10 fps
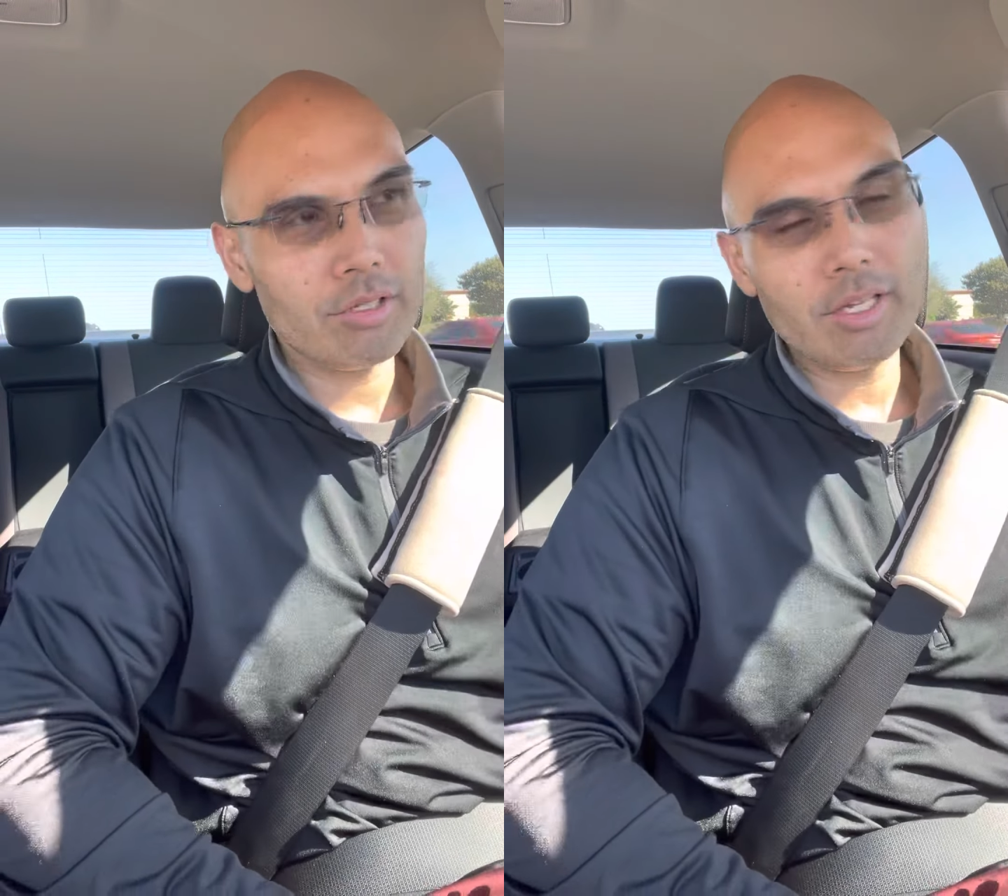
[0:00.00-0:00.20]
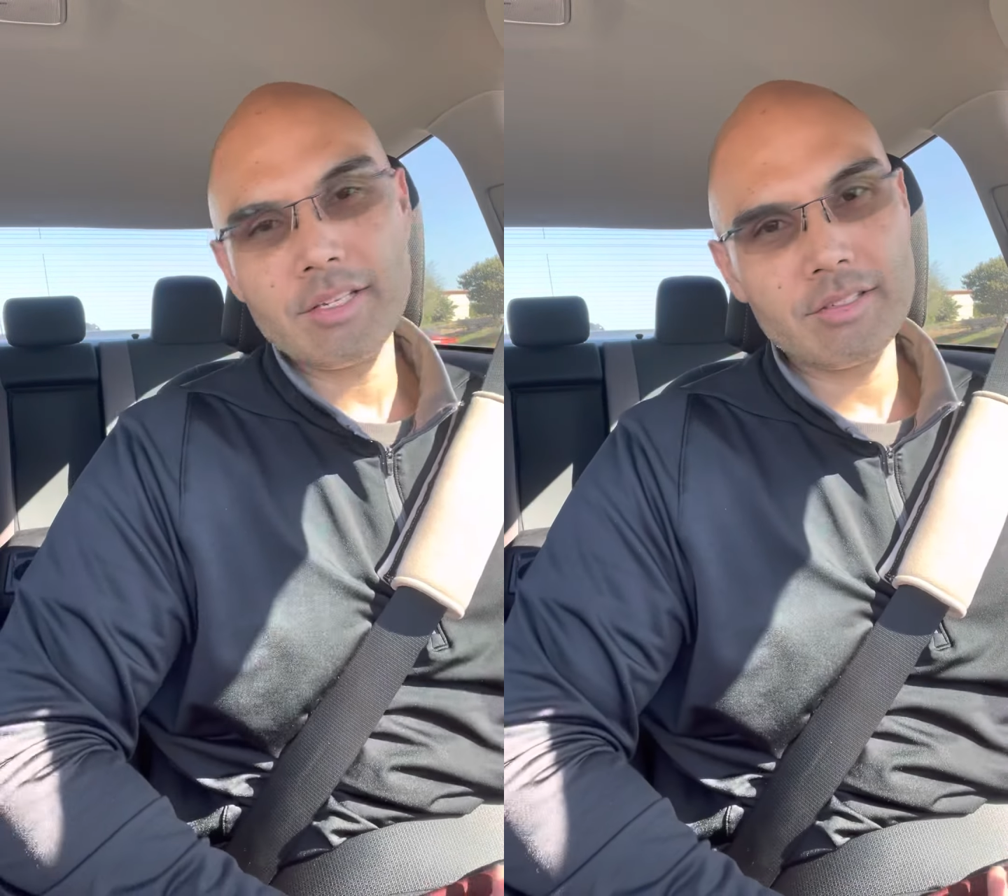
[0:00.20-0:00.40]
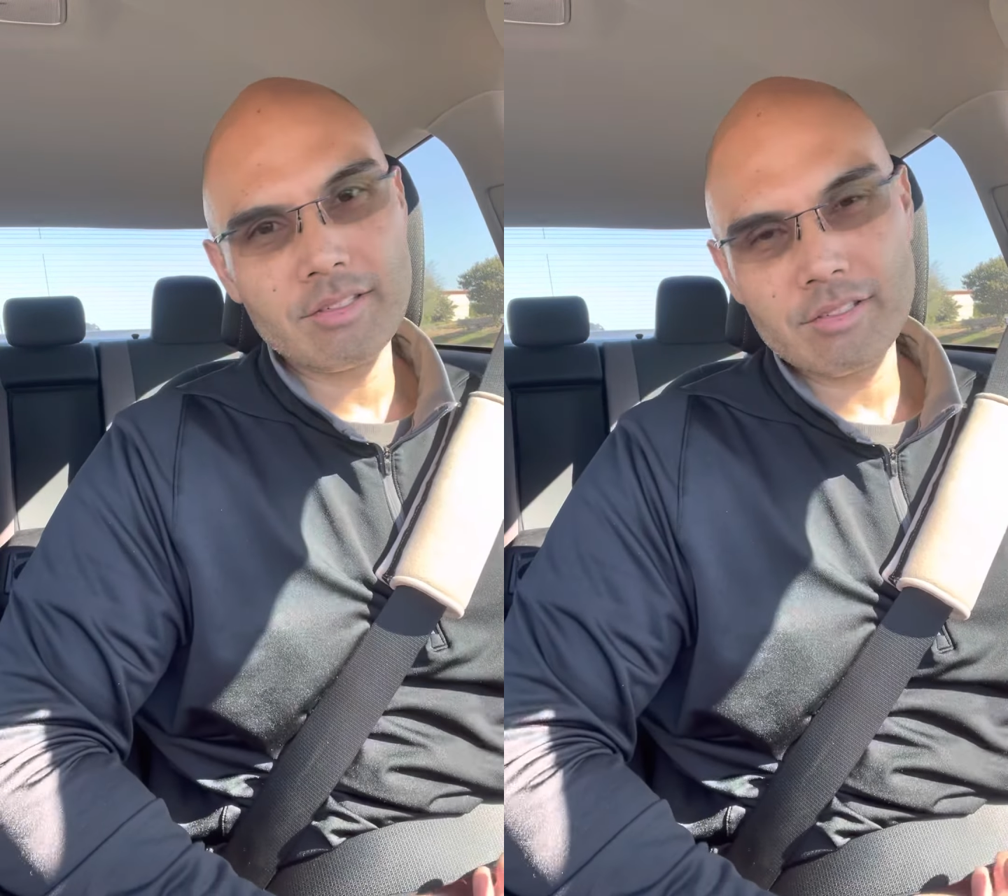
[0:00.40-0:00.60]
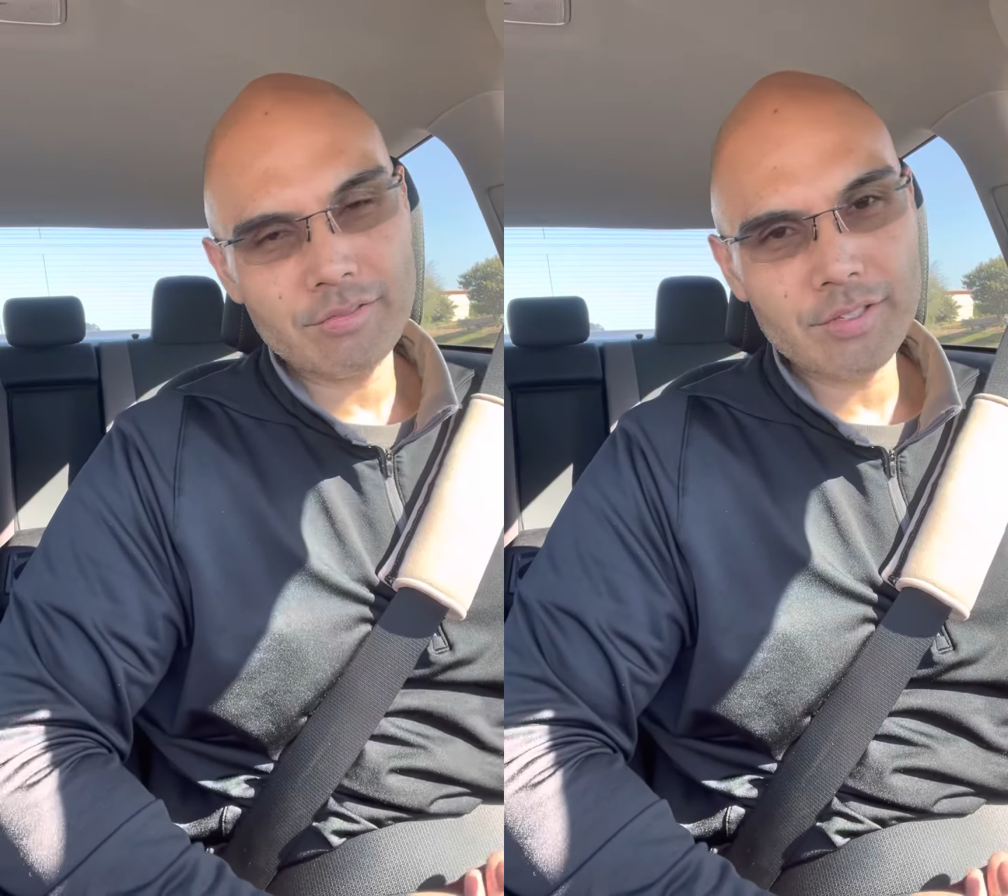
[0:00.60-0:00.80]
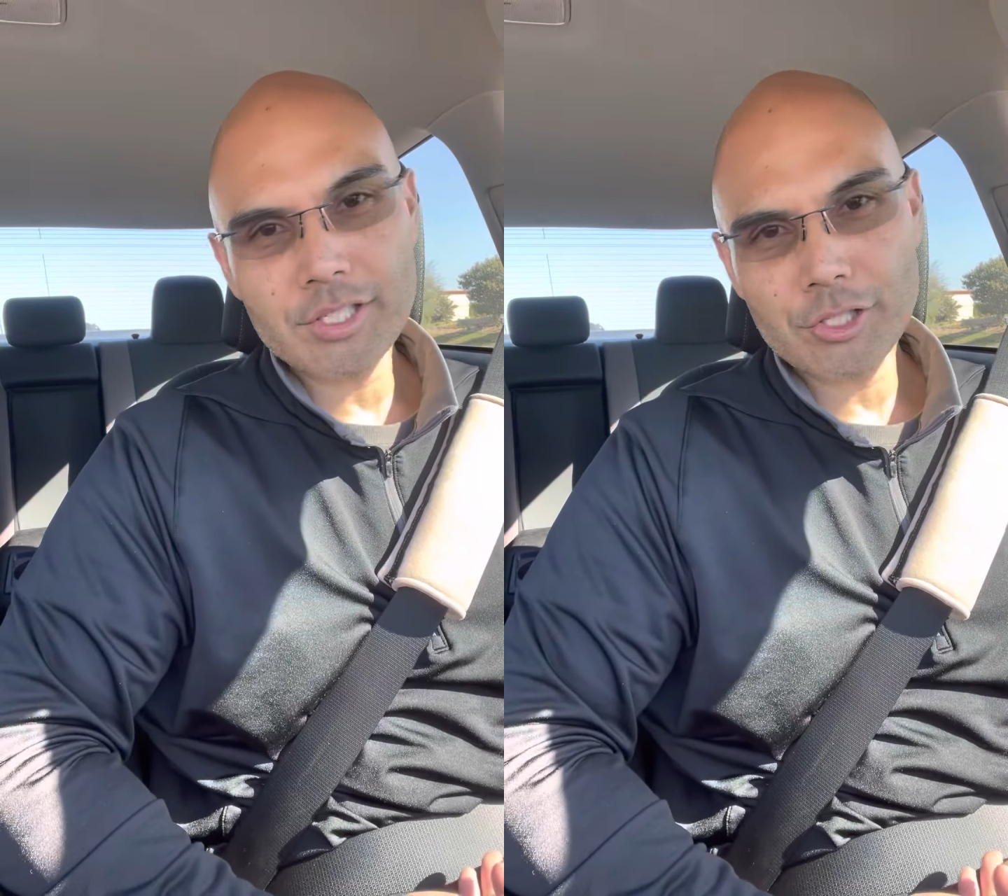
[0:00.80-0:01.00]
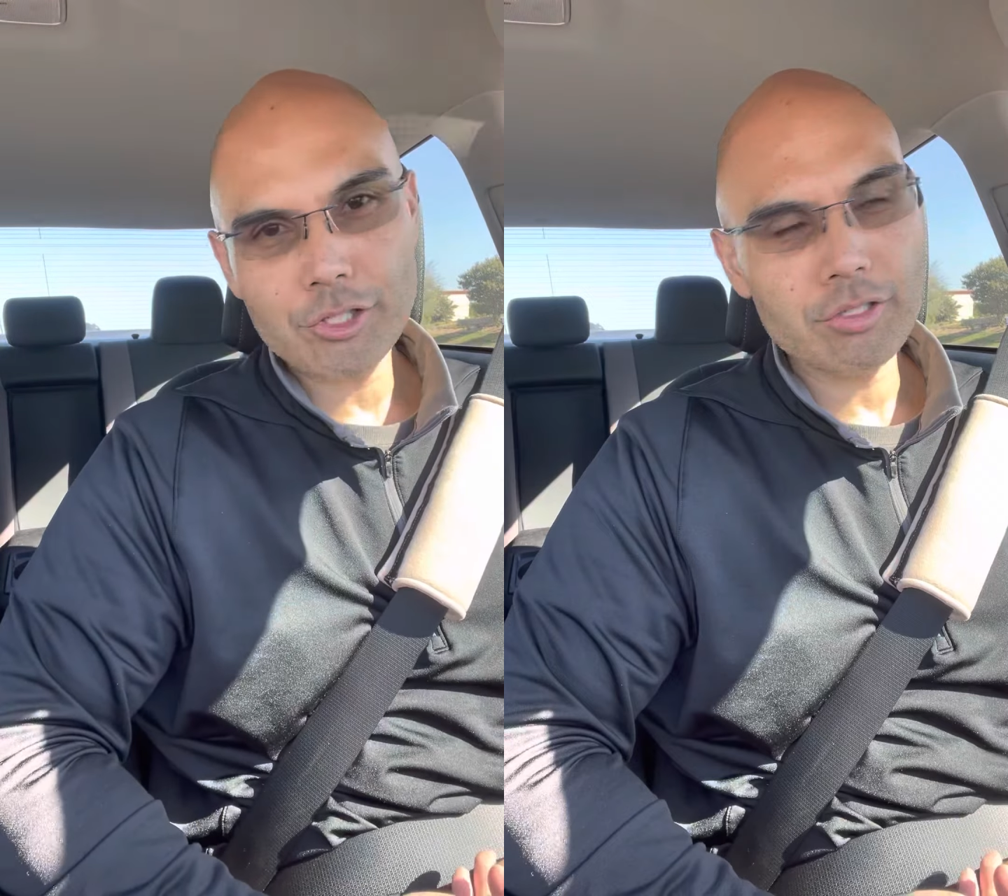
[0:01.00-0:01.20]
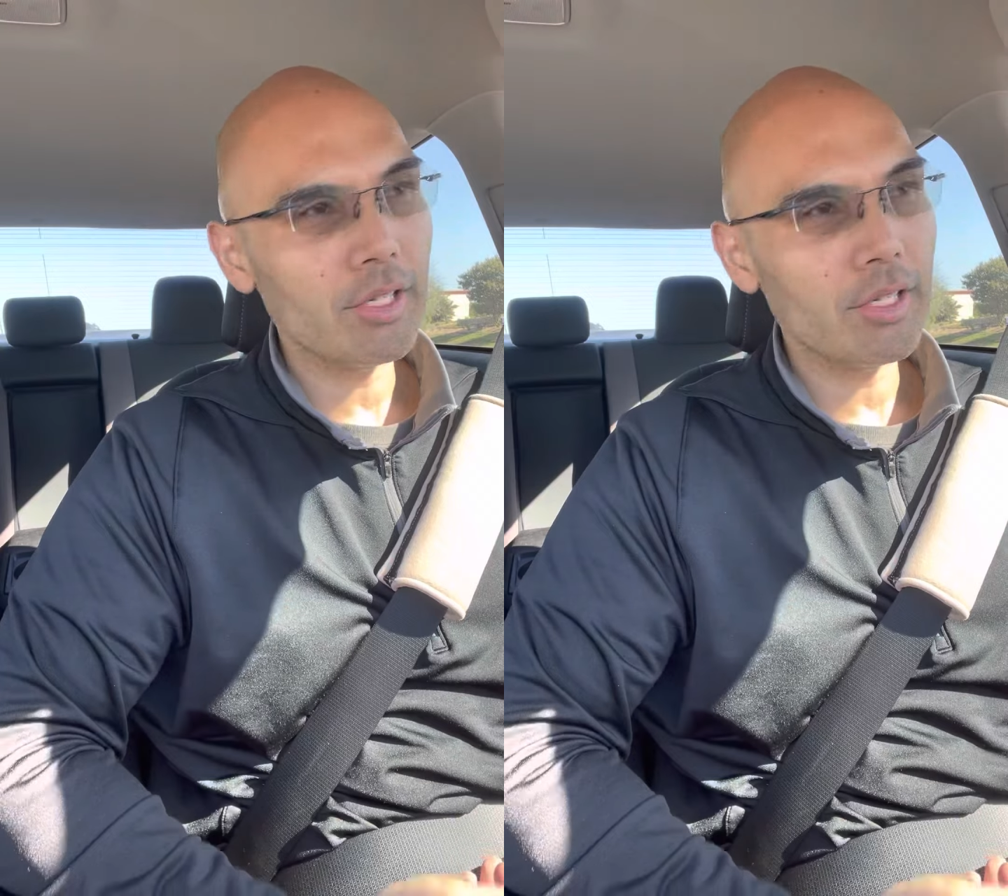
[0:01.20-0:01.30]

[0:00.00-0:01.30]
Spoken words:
licensed physician